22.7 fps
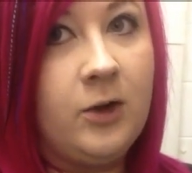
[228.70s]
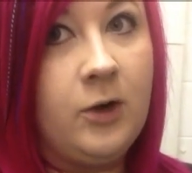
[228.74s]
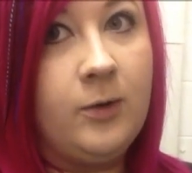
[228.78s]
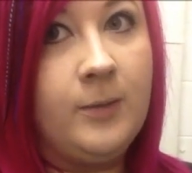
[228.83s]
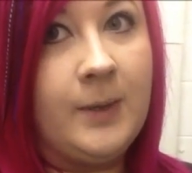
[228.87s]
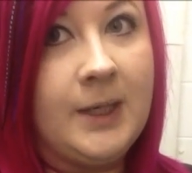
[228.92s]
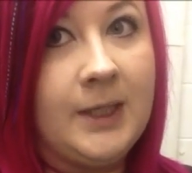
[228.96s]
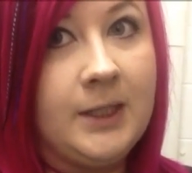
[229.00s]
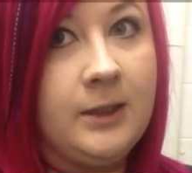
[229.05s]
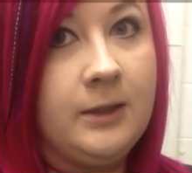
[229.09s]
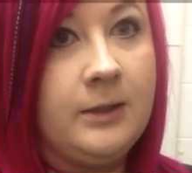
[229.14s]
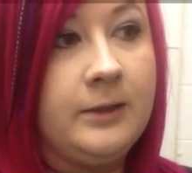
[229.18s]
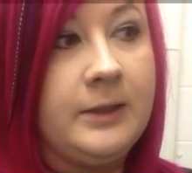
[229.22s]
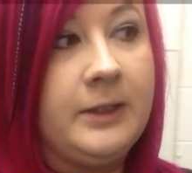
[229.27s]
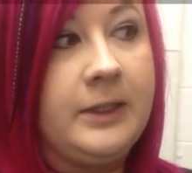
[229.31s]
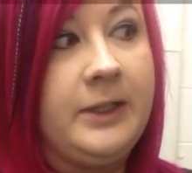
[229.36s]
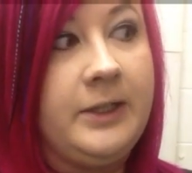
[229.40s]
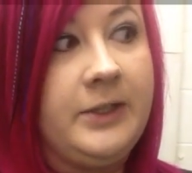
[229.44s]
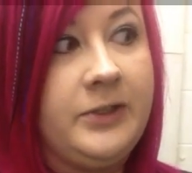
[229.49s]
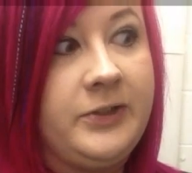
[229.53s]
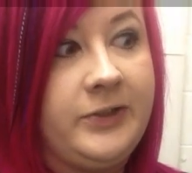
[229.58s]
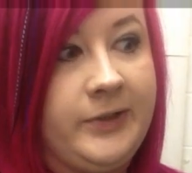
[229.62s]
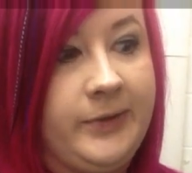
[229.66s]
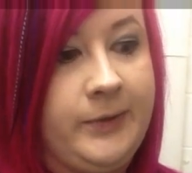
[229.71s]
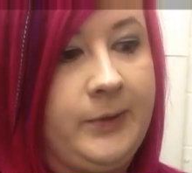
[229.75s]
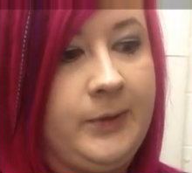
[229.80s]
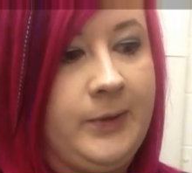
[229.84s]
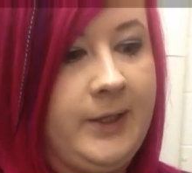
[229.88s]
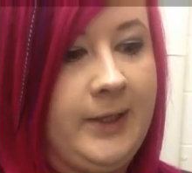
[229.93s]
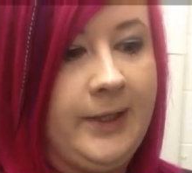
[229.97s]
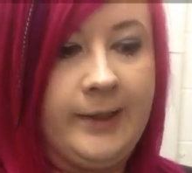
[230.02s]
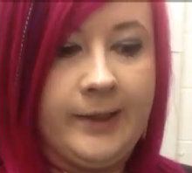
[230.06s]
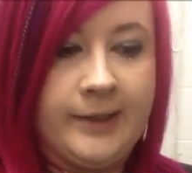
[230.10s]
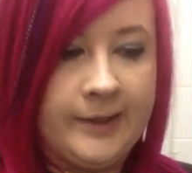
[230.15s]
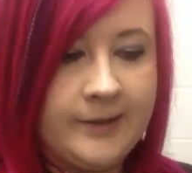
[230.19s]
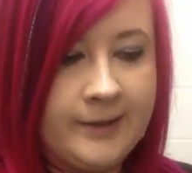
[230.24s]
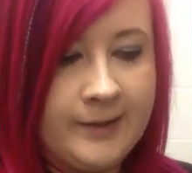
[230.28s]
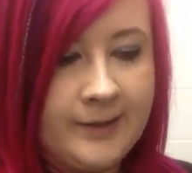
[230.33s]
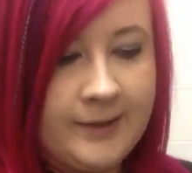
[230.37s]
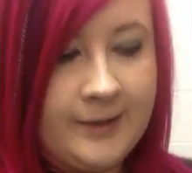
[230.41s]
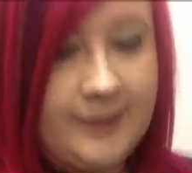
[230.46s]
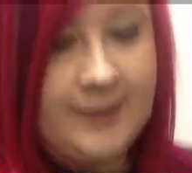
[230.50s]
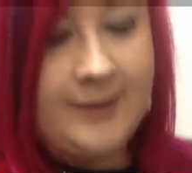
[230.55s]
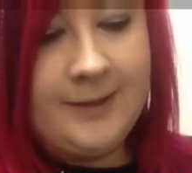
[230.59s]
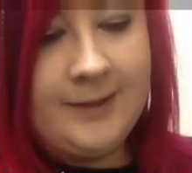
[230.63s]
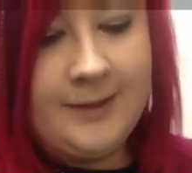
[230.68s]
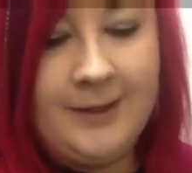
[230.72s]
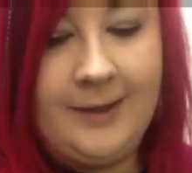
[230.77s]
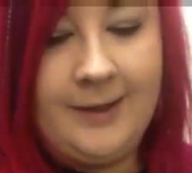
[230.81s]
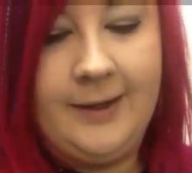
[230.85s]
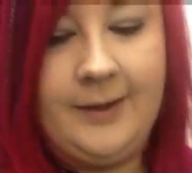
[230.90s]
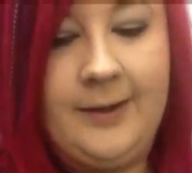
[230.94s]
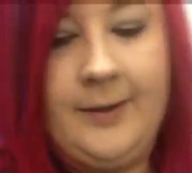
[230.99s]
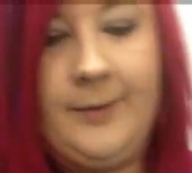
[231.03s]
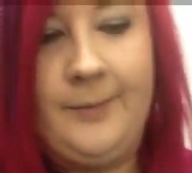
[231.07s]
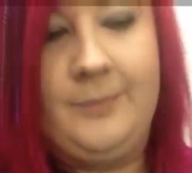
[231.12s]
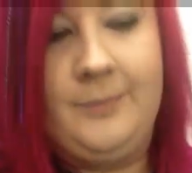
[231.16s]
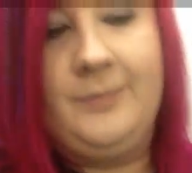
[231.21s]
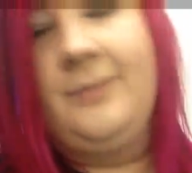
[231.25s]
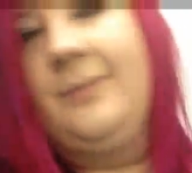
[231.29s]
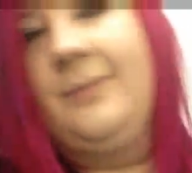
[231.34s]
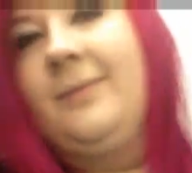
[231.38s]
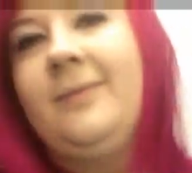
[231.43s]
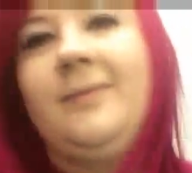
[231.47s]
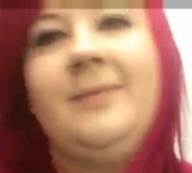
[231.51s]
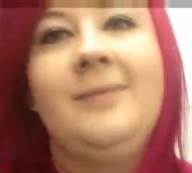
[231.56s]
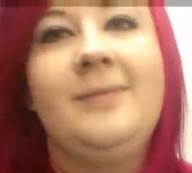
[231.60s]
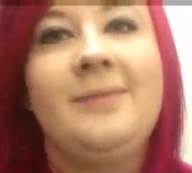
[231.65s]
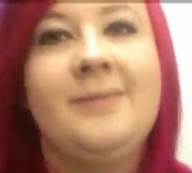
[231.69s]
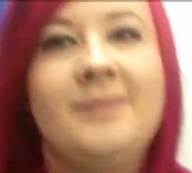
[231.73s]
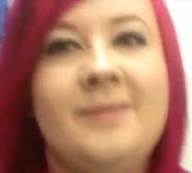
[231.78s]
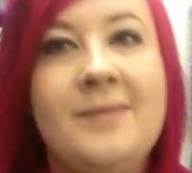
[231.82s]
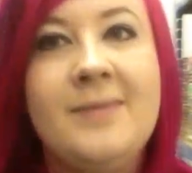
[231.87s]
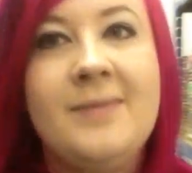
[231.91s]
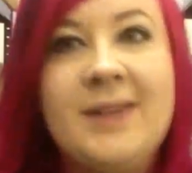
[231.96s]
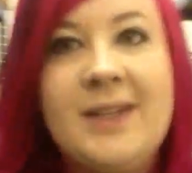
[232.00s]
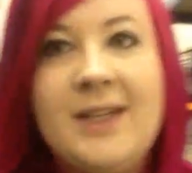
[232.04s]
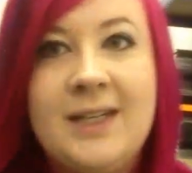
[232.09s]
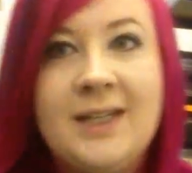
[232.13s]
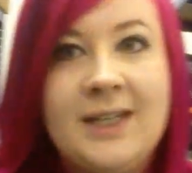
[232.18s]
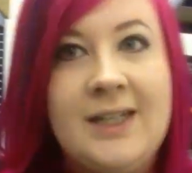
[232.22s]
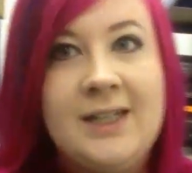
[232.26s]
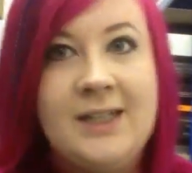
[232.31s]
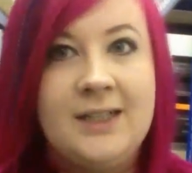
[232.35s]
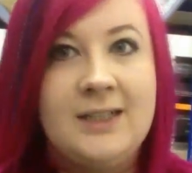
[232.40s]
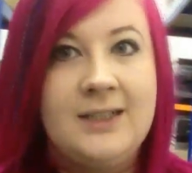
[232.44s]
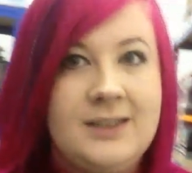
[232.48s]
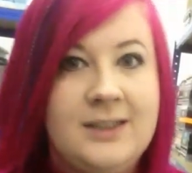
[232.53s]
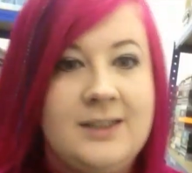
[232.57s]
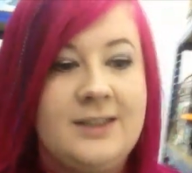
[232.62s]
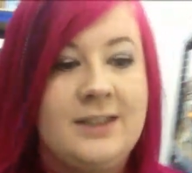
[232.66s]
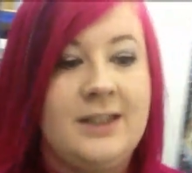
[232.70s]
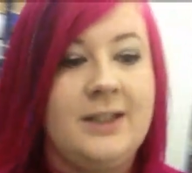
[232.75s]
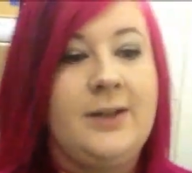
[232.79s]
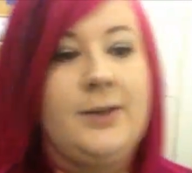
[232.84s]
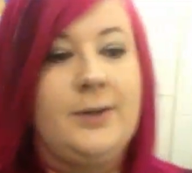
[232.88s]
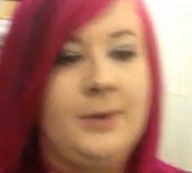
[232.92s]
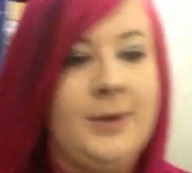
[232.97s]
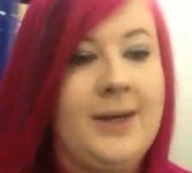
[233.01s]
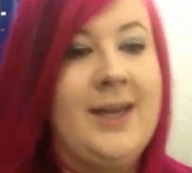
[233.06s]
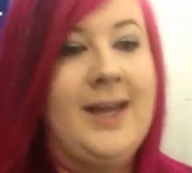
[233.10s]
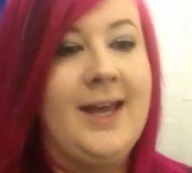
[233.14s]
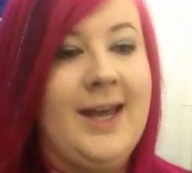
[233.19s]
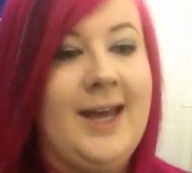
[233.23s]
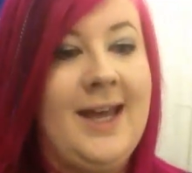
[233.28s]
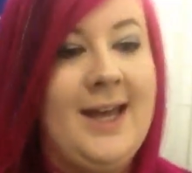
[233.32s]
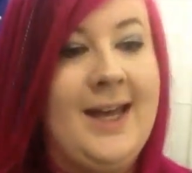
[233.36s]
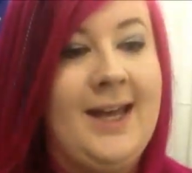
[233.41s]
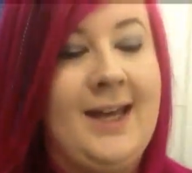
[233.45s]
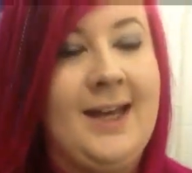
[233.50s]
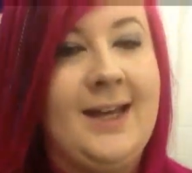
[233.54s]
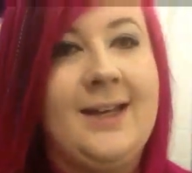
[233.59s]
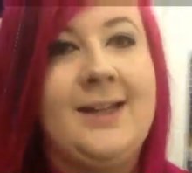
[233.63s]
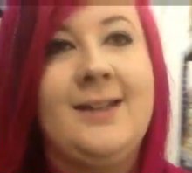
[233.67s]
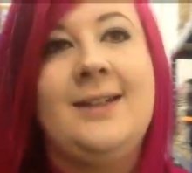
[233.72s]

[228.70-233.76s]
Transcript: Oh my lord, it is so quiet. Um, so yeah,